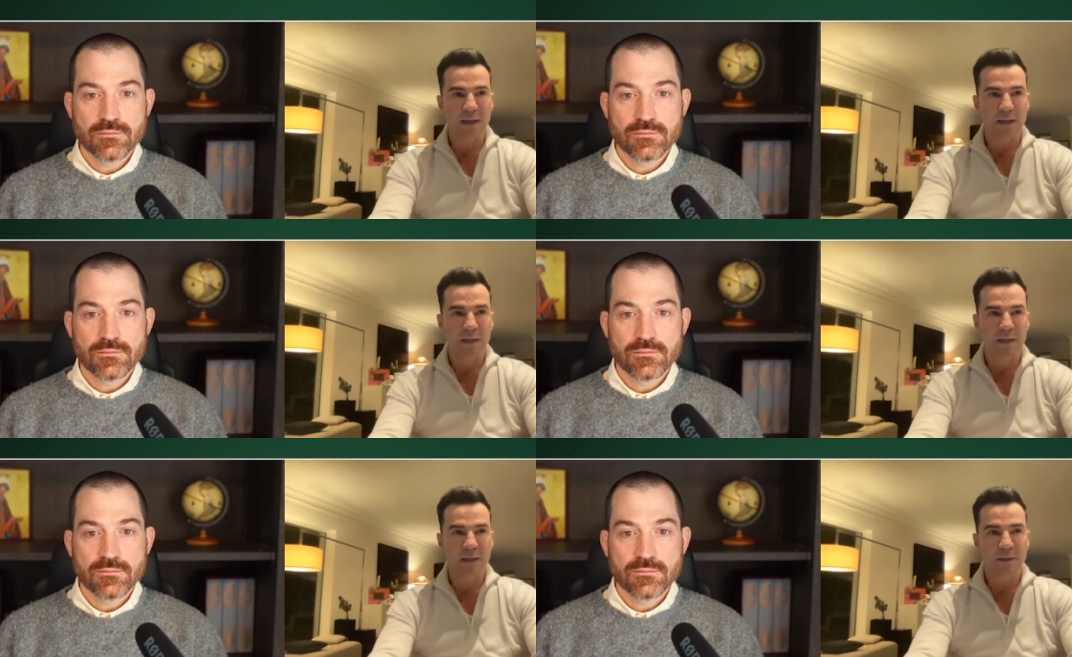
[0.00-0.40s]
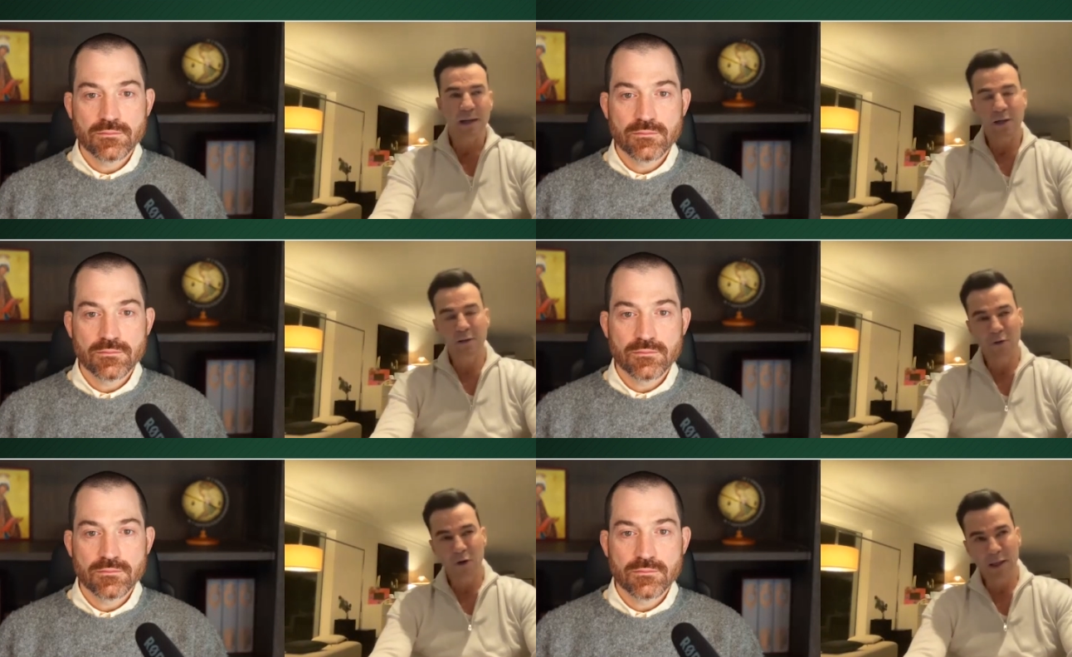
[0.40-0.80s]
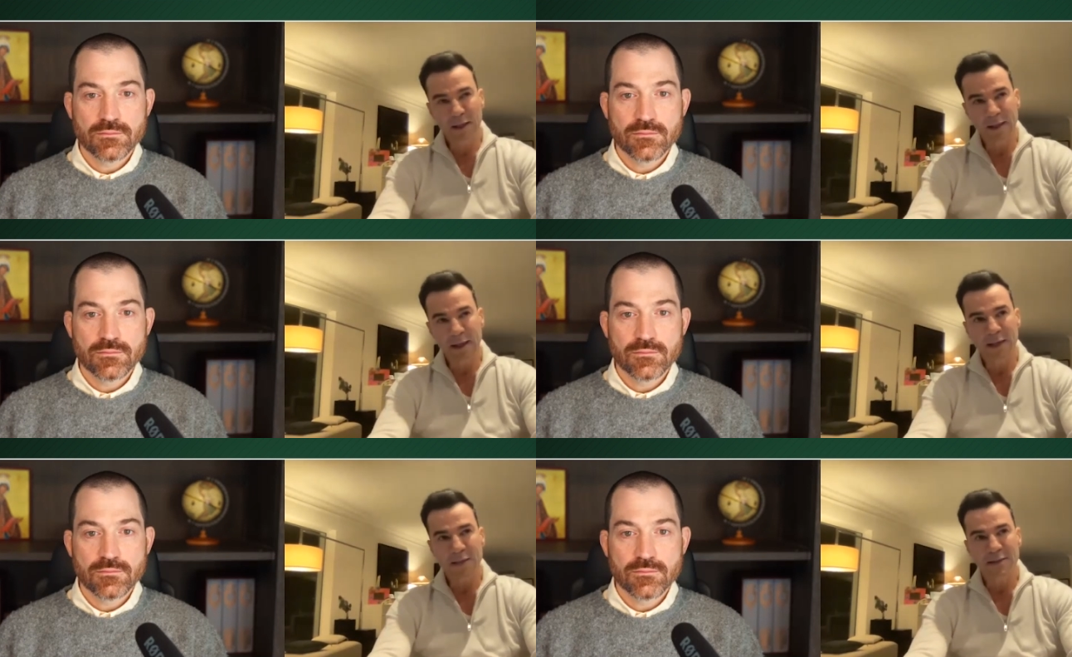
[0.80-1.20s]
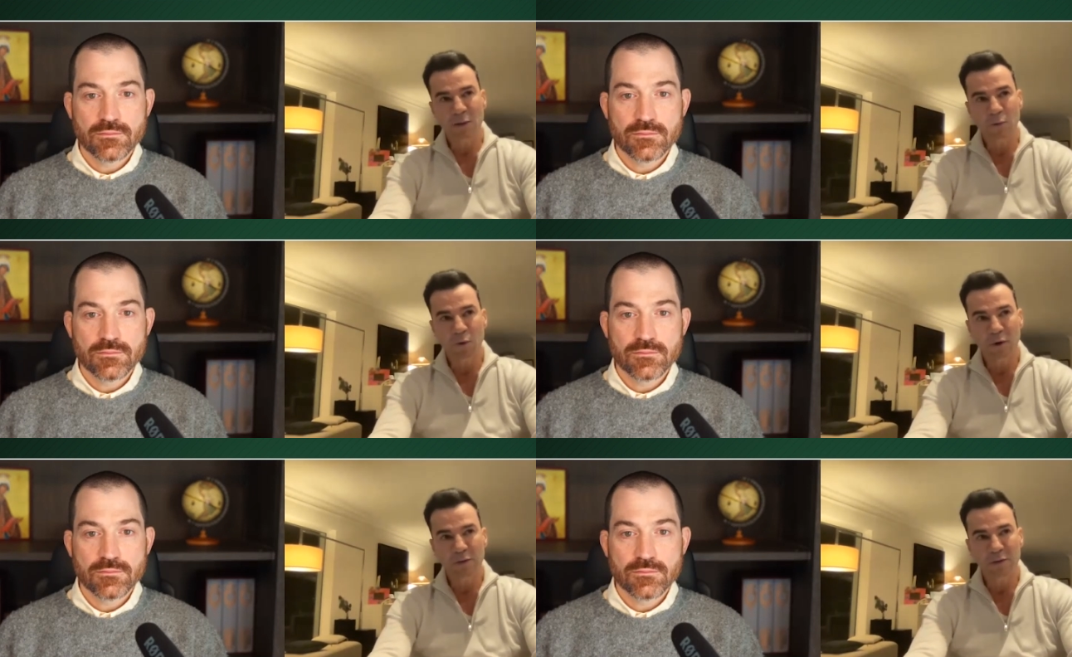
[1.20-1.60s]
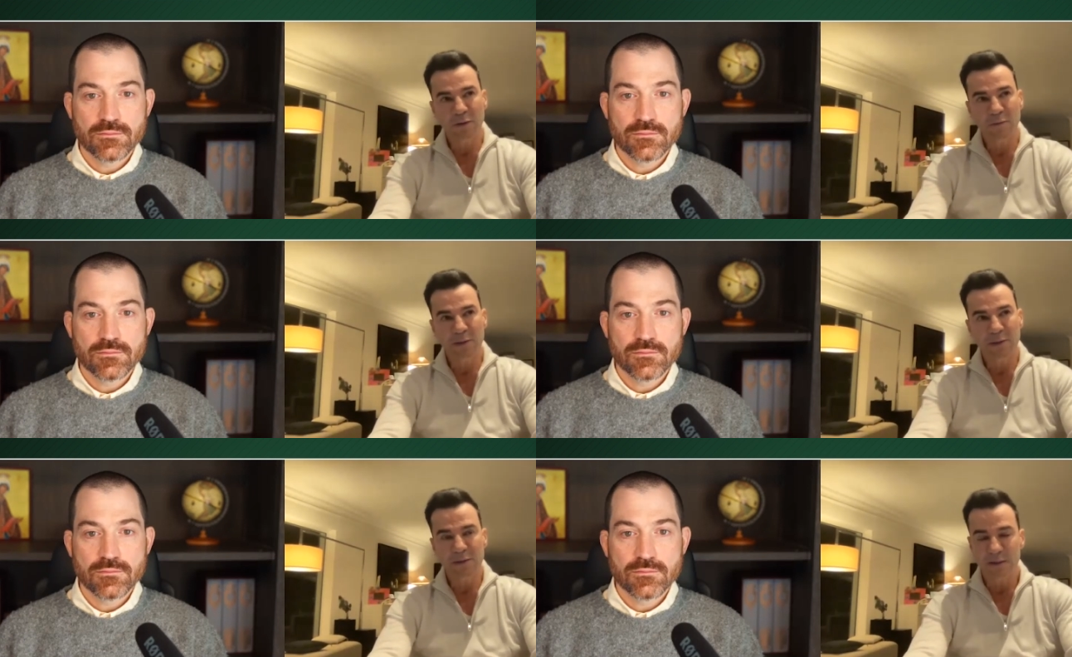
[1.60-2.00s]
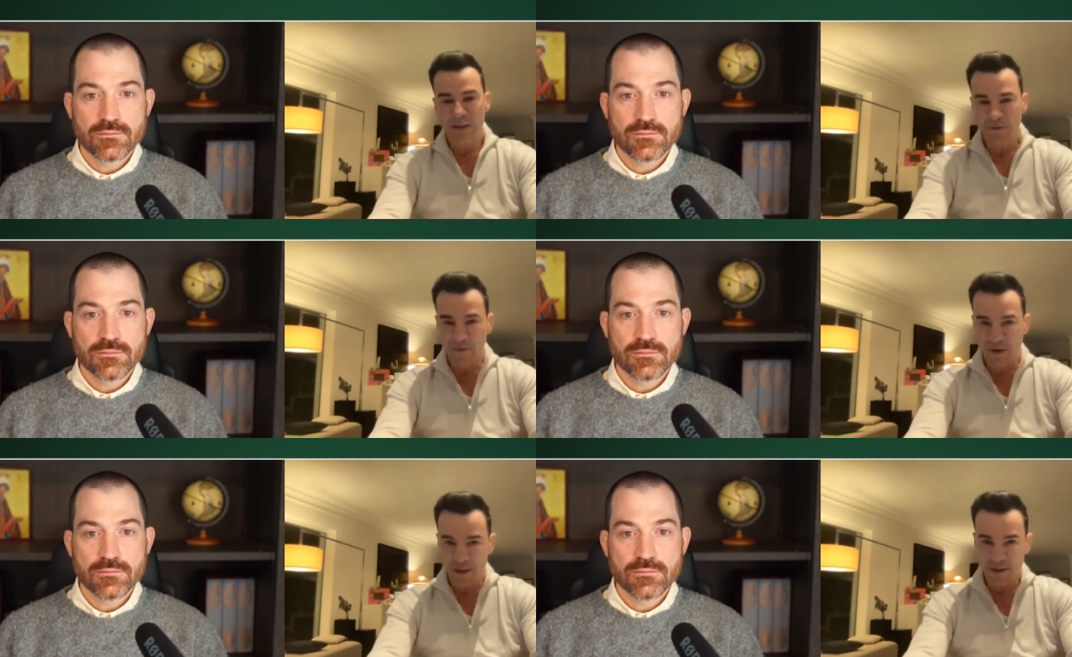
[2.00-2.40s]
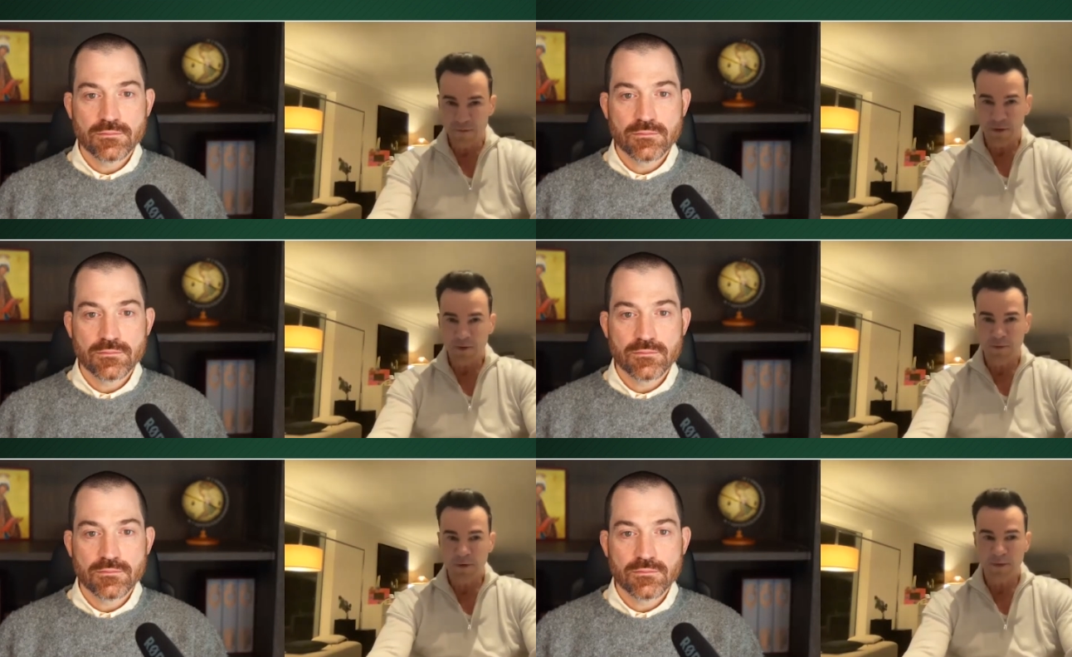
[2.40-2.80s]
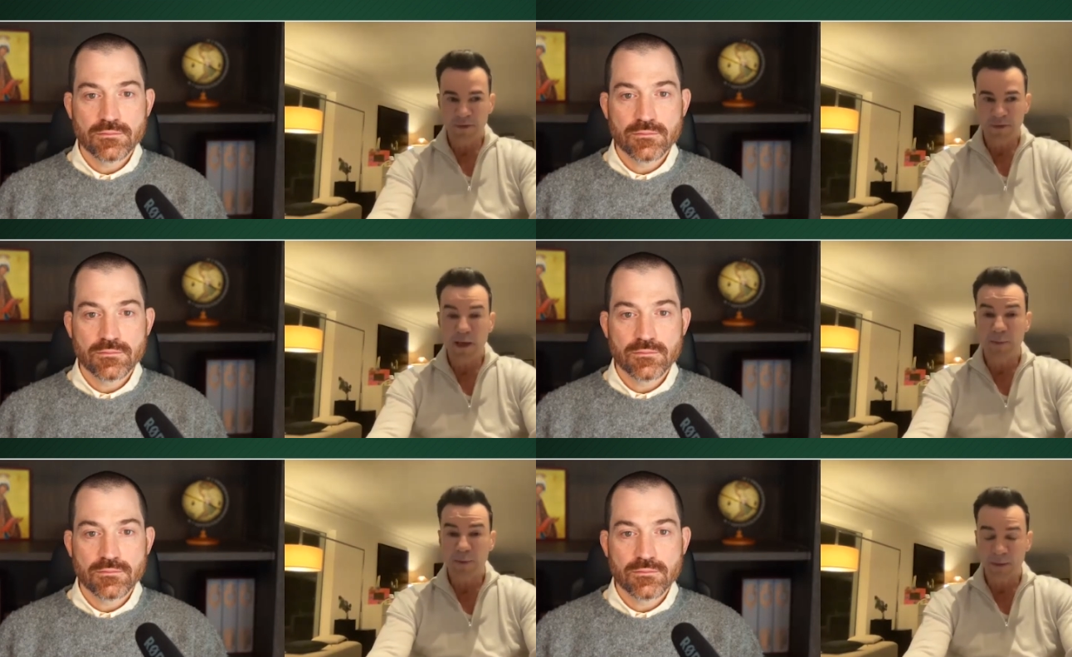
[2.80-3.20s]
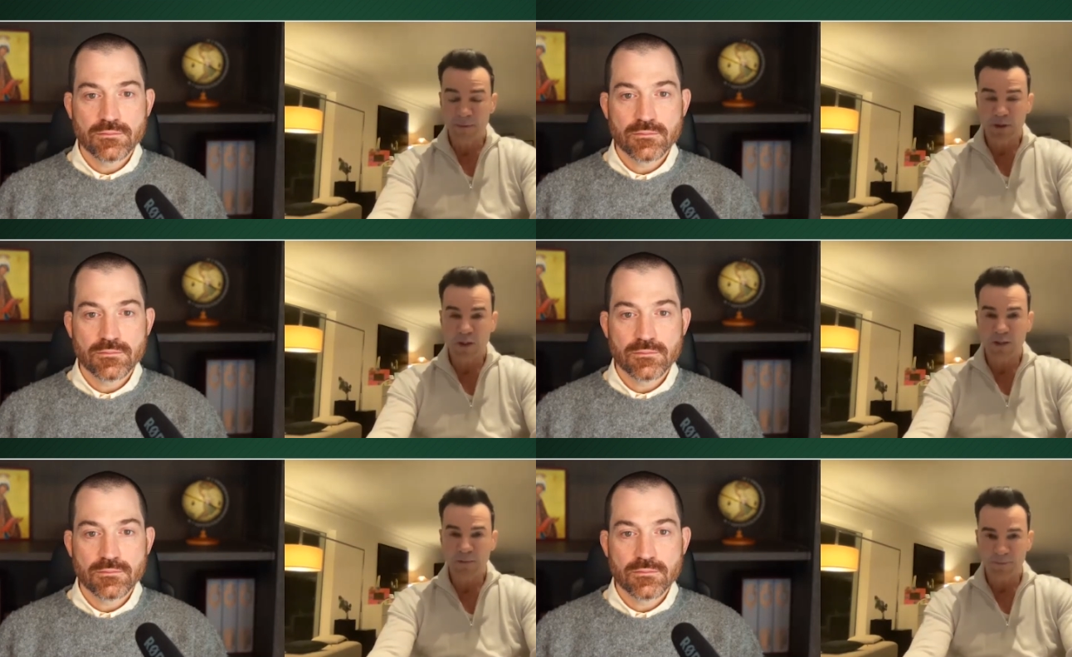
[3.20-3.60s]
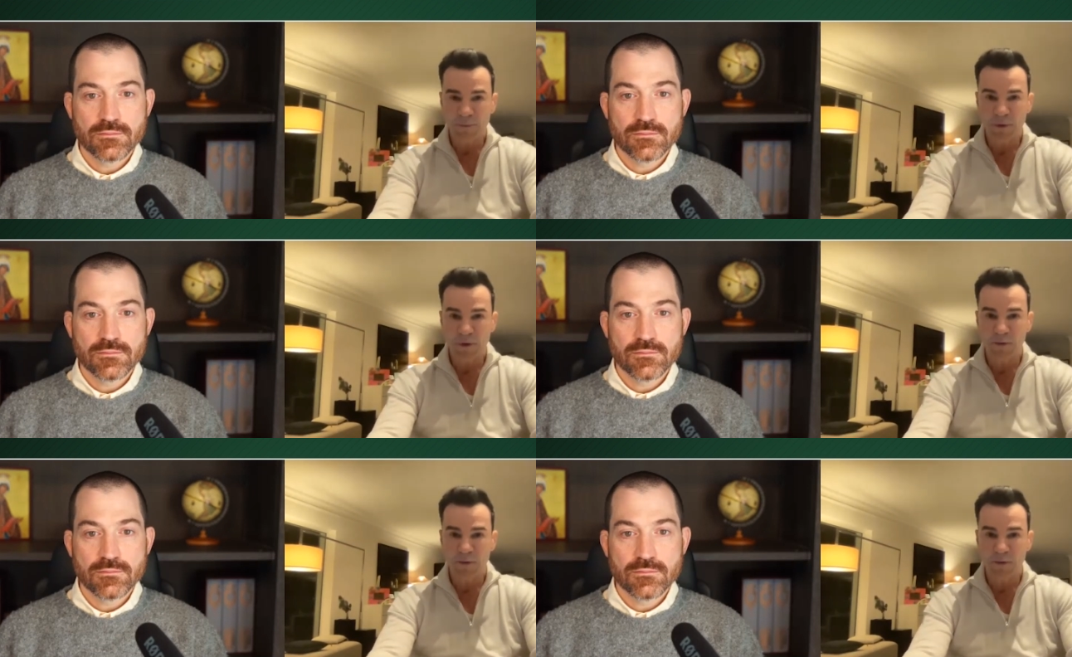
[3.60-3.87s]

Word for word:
Speaker 1: I got out of oil and gas and worked in business advisory with KPMG